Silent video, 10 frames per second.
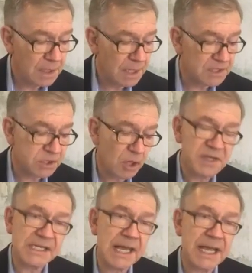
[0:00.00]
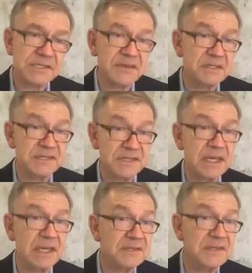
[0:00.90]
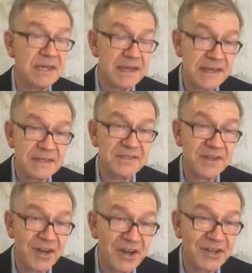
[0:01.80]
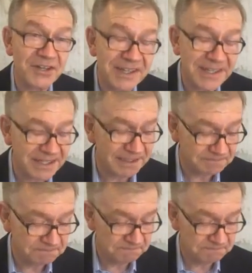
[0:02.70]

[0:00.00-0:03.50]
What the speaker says: As long as he has the disease, he is unclean.